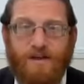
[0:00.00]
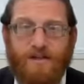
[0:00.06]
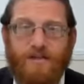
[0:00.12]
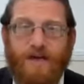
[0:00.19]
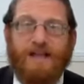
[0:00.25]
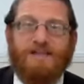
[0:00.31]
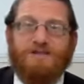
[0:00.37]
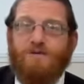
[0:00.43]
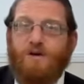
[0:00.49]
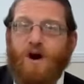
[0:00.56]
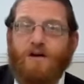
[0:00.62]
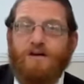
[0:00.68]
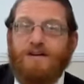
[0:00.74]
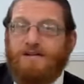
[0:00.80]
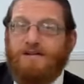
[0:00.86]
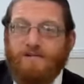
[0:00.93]
that's where
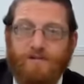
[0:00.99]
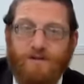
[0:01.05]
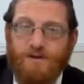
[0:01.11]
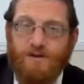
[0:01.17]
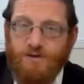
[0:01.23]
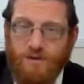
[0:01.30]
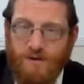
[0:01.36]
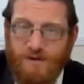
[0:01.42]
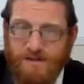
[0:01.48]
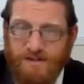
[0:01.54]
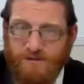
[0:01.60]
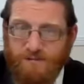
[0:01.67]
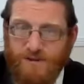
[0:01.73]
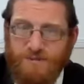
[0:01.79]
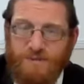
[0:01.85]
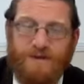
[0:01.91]
our individual
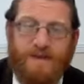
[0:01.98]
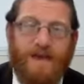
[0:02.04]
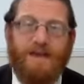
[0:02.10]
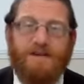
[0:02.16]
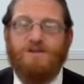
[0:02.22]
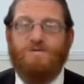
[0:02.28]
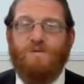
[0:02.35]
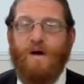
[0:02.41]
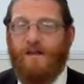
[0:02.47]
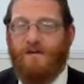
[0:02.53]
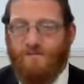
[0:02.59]
histories began as well.